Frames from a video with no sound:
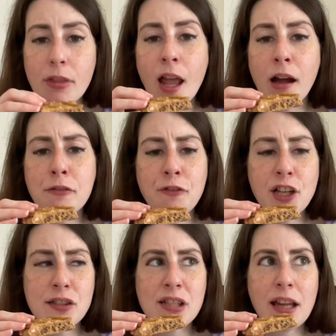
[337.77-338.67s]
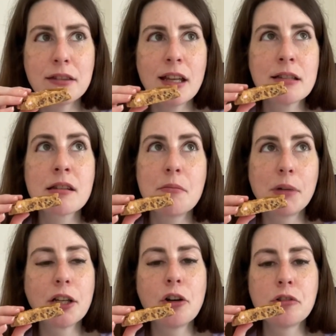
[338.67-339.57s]
I first had this in
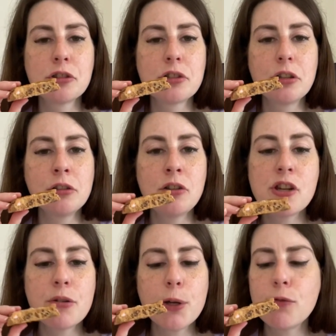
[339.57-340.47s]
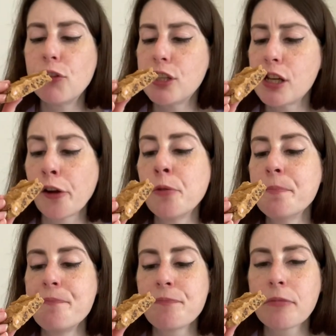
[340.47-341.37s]
my Costa New Inn video,
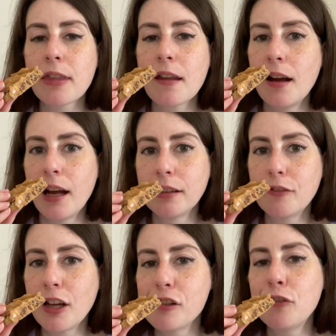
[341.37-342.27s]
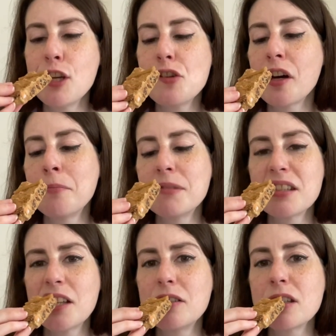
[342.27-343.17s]
and I've had it a few times
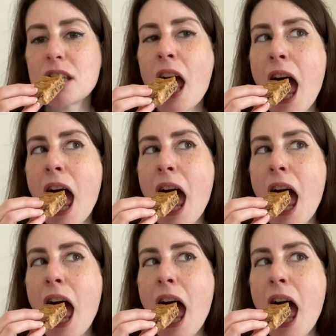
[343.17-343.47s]
since.